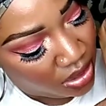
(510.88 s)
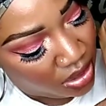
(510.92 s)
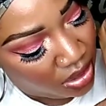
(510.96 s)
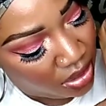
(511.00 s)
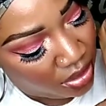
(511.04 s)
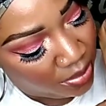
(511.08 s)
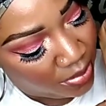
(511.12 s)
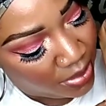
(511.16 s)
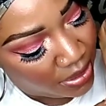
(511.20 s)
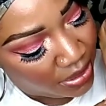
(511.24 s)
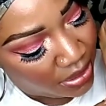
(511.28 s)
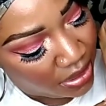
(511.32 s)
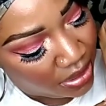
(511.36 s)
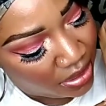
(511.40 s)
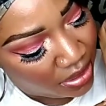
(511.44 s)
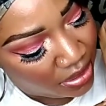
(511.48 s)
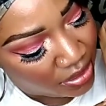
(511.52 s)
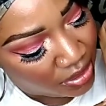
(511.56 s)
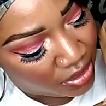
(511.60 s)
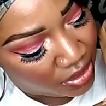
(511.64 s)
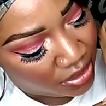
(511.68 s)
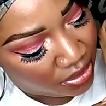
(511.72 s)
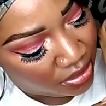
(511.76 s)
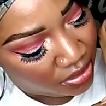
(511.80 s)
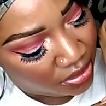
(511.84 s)
Oh my
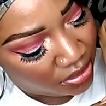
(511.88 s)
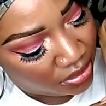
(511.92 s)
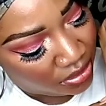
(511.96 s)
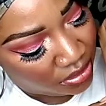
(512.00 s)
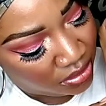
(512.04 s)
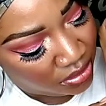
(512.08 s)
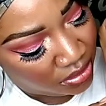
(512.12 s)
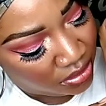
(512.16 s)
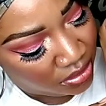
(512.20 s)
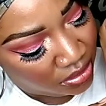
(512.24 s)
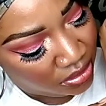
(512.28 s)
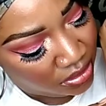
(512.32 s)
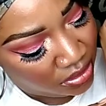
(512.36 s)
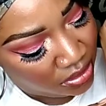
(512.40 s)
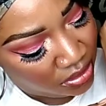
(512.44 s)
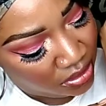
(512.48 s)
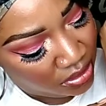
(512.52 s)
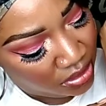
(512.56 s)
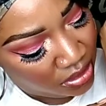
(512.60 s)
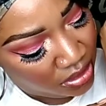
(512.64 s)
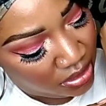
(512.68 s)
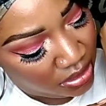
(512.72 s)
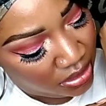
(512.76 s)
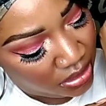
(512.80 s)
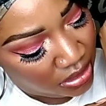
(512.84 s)
gosh.
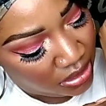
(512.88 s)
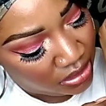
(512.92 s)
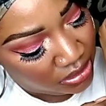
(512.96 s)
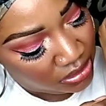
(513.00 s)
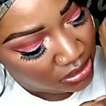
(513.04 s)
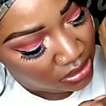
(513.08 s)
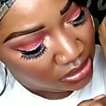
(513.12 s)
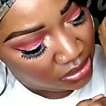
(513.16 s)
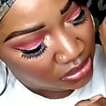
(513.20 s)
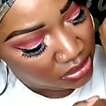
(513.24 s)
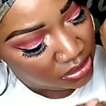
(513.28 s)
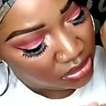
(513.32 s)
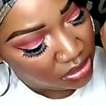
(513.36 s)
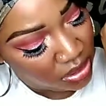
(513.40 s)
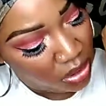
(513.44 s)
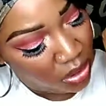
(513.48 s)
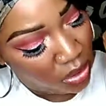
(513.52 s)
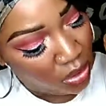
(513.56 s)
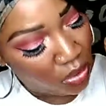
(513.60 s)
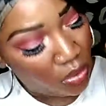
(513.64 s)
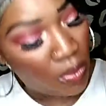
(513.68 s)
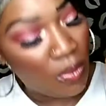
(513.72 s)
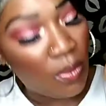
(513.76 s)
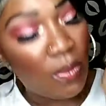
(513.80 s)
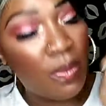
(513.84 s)
This is
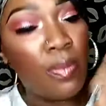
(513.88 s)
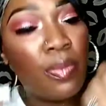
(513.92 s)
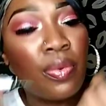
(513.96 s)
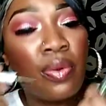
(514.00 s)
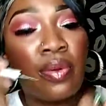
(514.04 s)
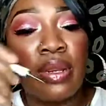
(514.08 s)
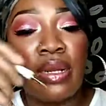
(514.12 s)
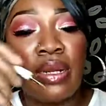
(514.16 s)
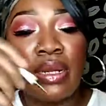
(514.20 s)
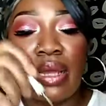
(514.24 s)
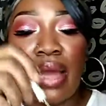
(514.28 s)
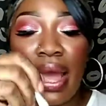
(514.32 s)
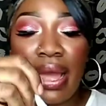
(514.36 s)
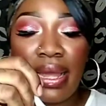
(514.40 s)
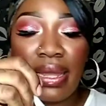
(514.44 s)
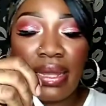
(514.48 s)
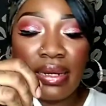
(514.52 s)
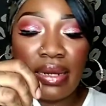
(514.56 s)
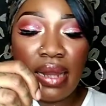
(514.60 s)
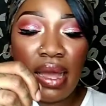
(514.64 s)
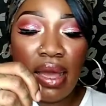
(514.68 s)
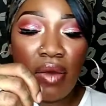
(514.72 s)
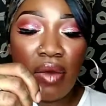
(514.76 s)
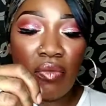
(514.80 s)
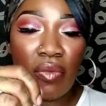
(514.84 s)
so pretty. I
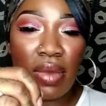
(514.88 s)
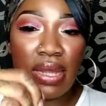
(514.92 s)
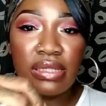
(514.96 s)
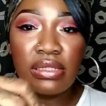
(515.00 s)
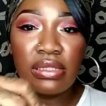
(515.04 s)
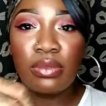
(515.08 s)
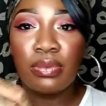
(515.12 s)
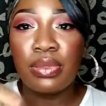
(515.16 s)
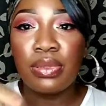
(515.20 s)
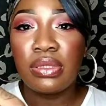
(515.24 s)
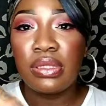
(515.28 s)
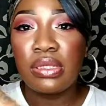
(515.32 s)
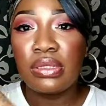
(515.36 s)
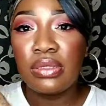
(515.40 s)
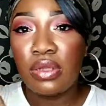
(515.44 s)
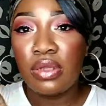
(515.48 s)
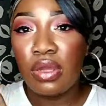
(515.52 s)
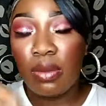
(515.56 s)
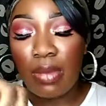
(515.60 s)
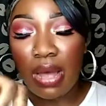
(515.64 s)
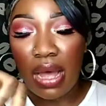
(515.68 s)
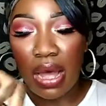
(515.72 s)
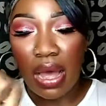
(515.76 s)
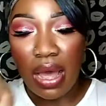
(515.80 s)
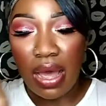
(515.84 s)
cannot wait to put this
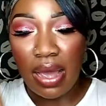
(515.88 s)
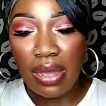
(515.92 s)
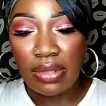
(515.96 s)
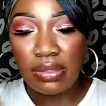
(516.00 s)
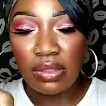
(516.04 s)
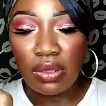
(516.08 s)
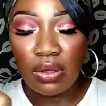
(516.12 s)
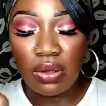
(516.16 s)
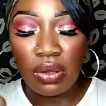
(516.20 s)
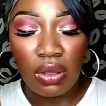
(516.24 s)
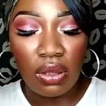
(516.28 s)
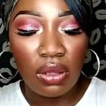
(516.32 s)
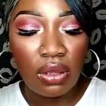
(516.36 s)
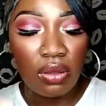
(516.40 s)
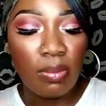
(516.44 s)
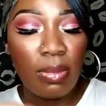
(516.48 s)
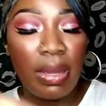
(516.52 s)
on my eyes. Oh